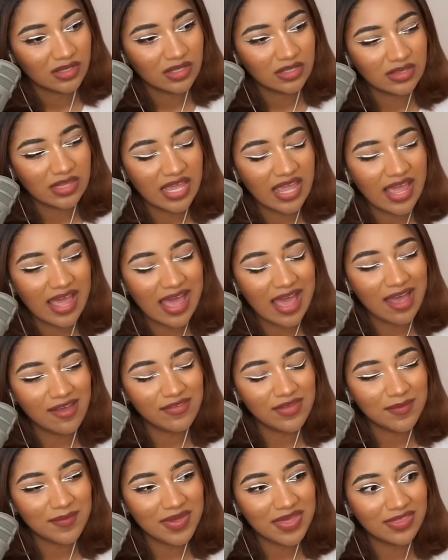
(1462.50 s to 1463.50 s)
They
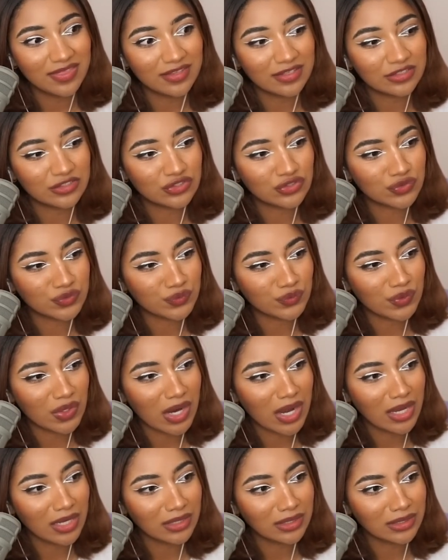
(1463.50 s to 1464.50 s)
have him in the trunk?